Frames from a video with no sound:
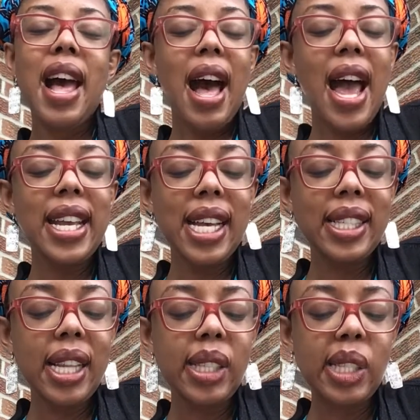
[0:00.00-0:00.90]
I guess
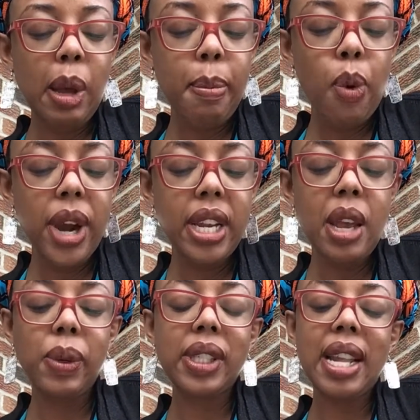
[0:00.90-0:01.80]
at some point it
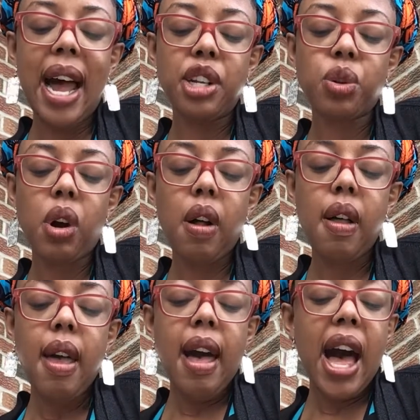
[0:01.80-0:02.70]
was natural.
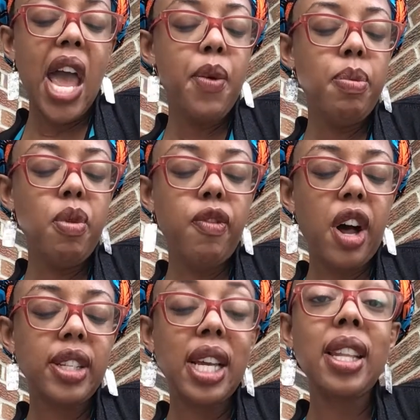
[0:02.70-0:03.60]
I would move
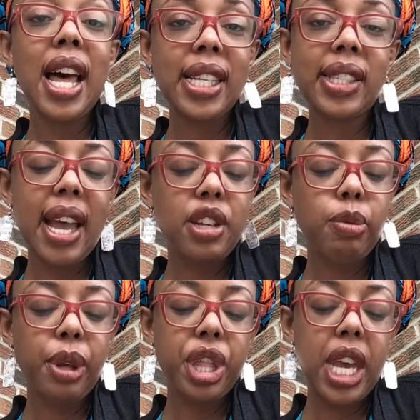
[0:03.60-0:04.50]
on to less
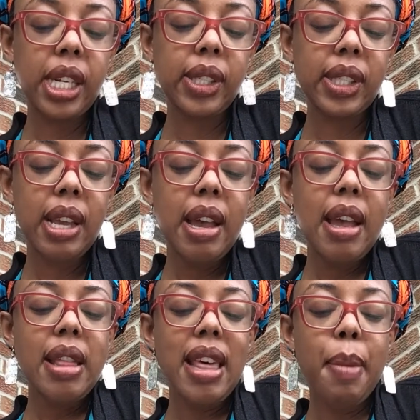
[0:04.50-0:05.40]
tangible things.
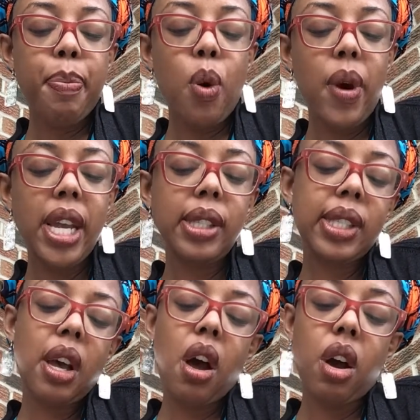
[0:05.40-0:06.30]
That point
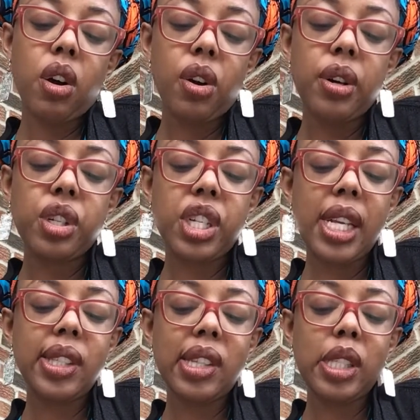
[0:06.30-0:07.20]
occurred
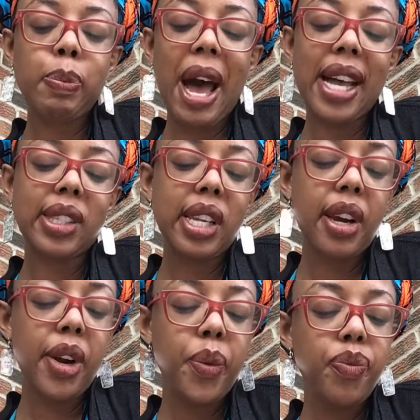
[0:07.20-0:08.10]
just this past
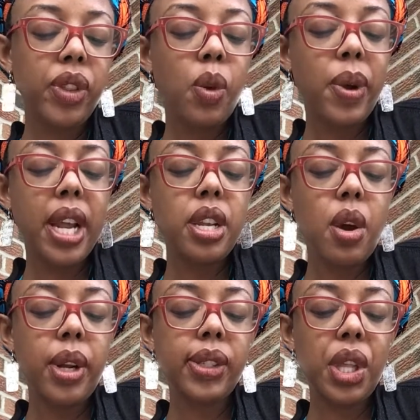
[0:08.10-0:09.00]
year when I
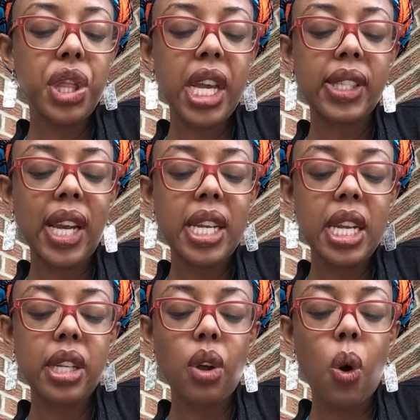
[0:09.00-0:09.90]
noticed the things I
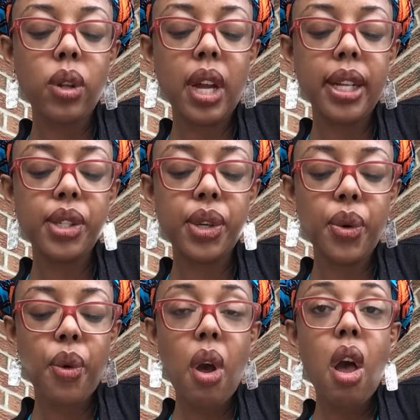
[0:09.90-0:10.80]
needed to hold on to.
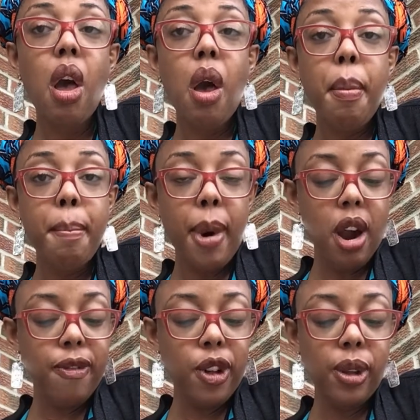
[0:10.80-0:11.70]

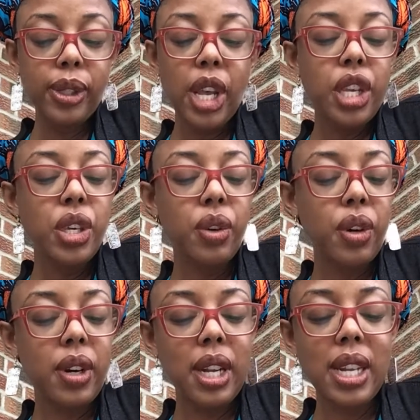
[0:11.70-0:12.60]
Marvels you
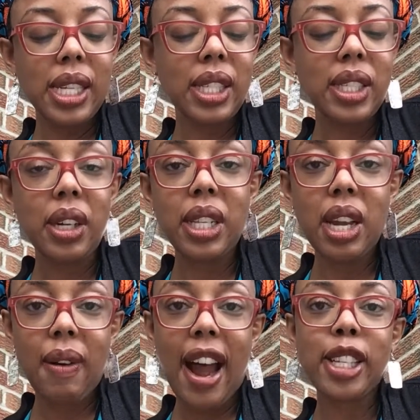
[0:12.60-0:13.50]
couldn't necessarily
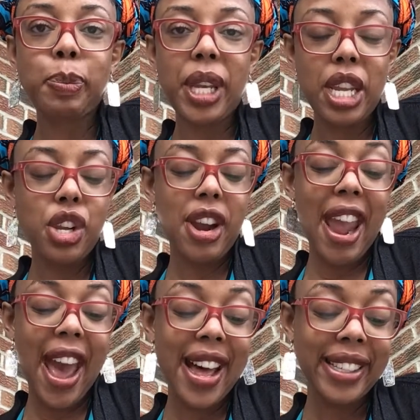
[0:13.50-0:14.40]
grasp in your
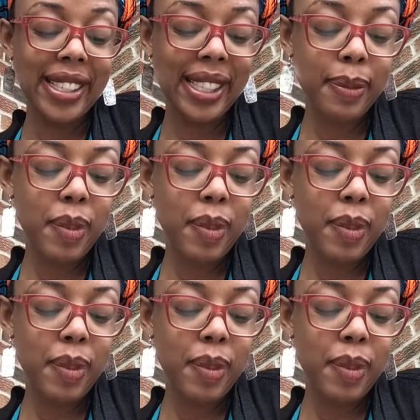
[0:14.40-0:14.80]
hands.